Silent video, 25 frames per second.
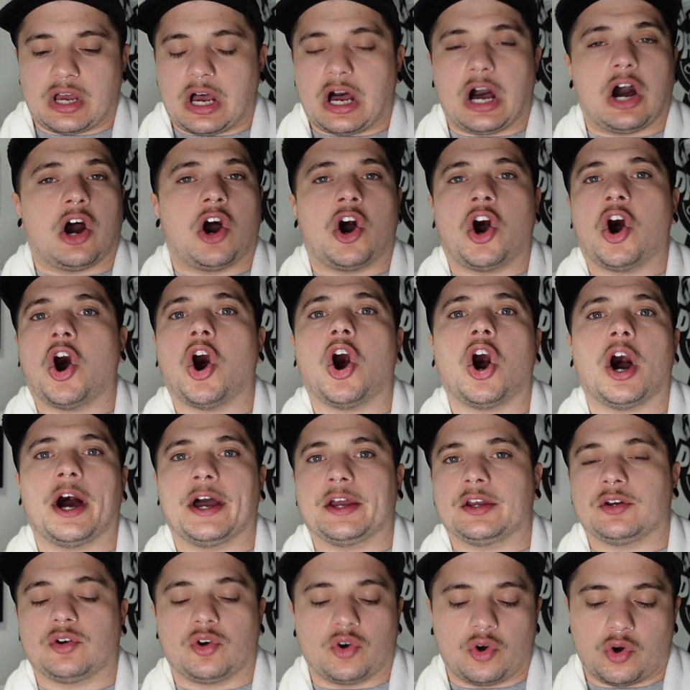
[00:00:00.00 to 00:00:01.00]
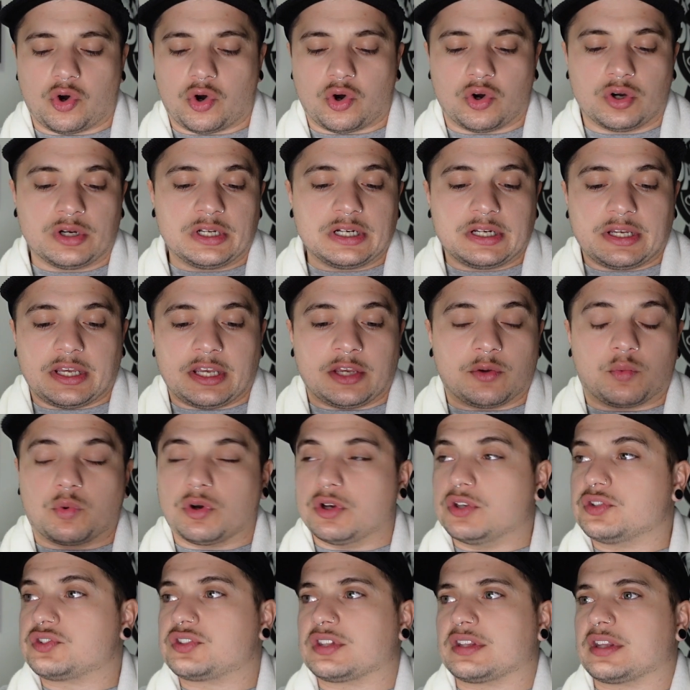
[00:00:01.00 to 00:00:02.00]
a high, or there
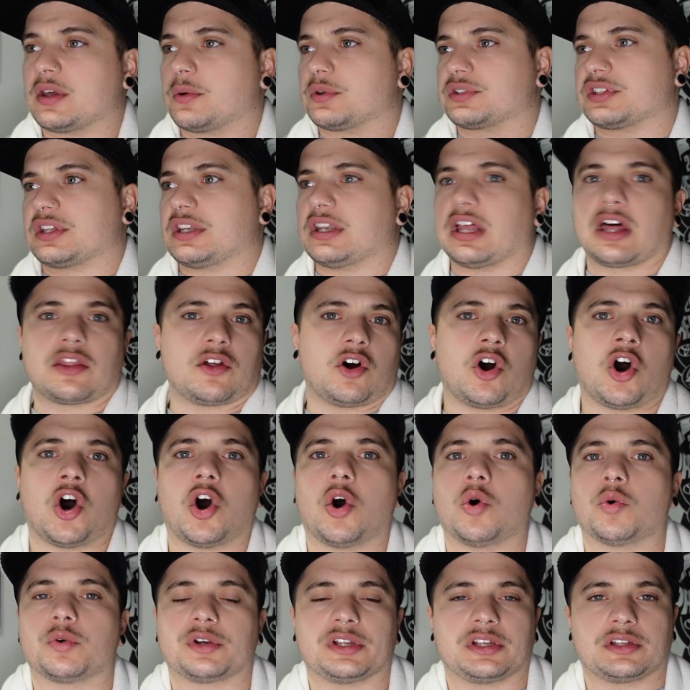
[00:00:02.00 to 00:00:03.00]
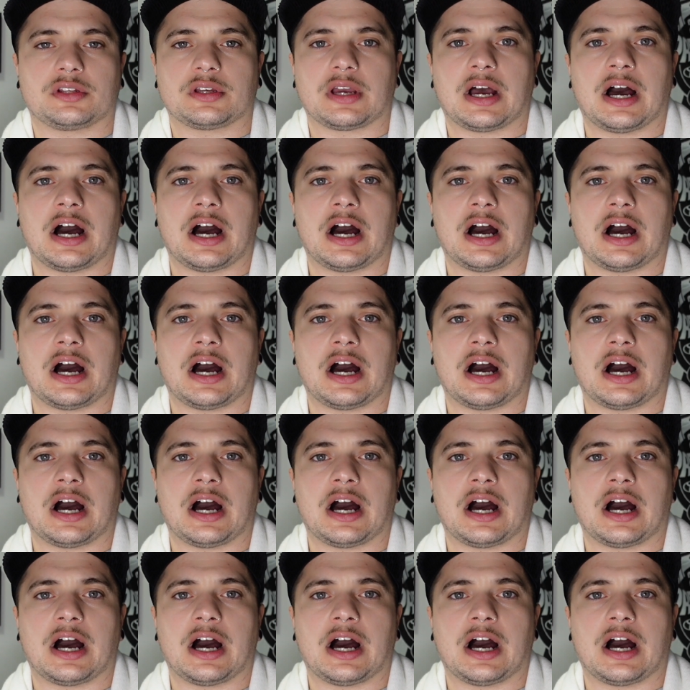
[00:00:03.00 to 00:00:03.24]
was another holding